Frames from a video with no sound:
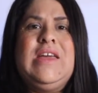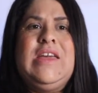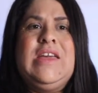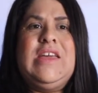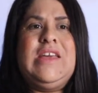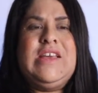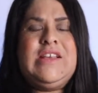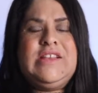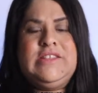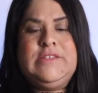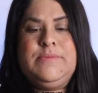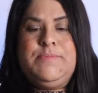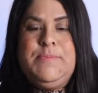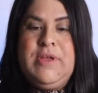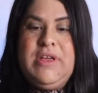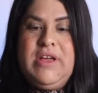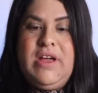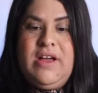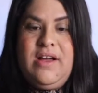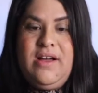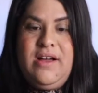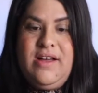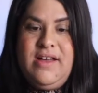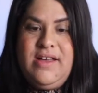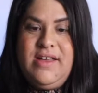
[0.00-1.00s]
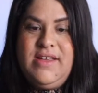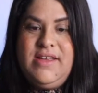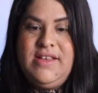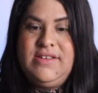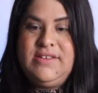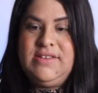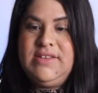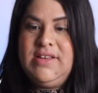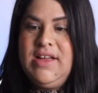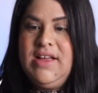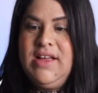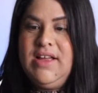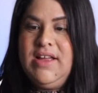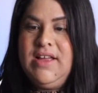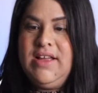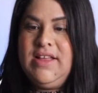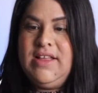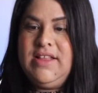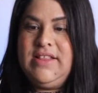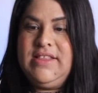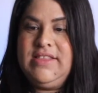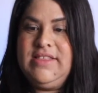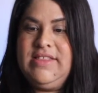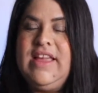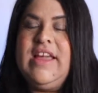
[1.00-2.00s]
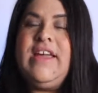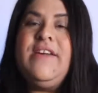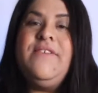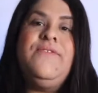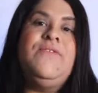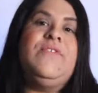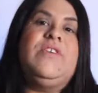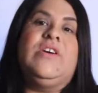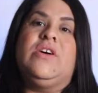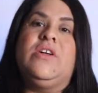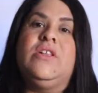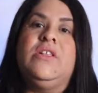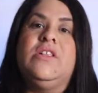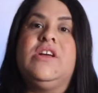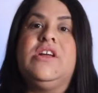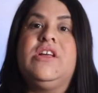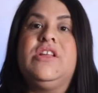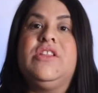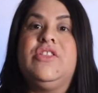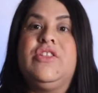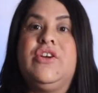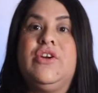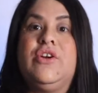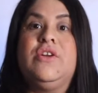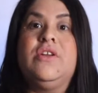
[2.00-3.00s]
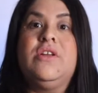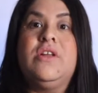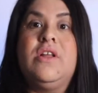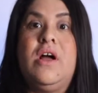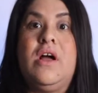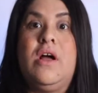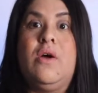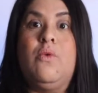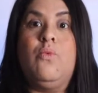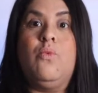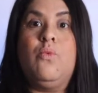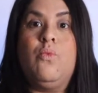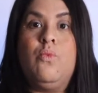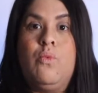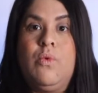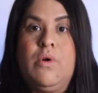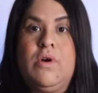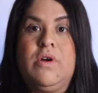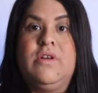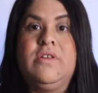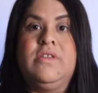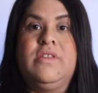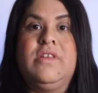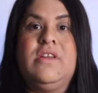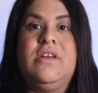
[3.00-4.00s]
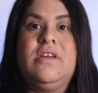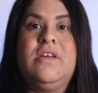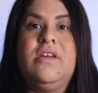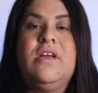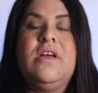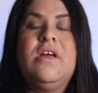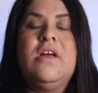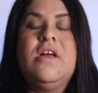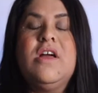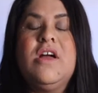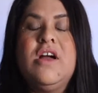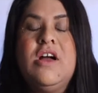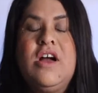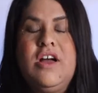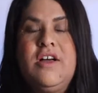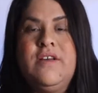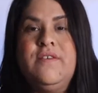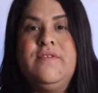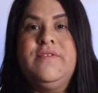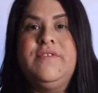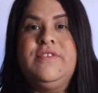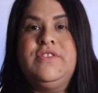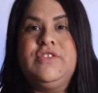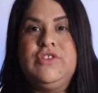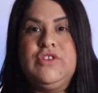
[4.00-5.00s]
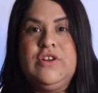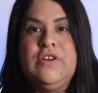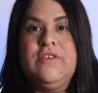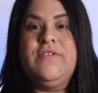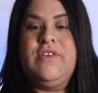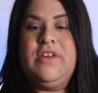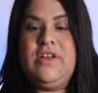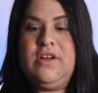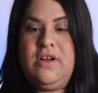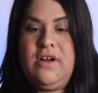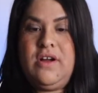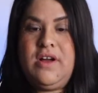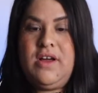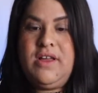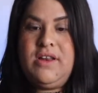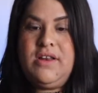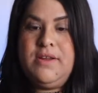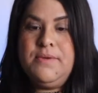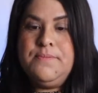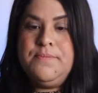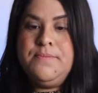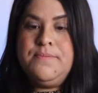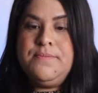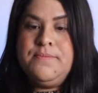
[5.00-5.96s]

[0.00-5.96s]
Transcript: is because they feel like they're not worthy of serving God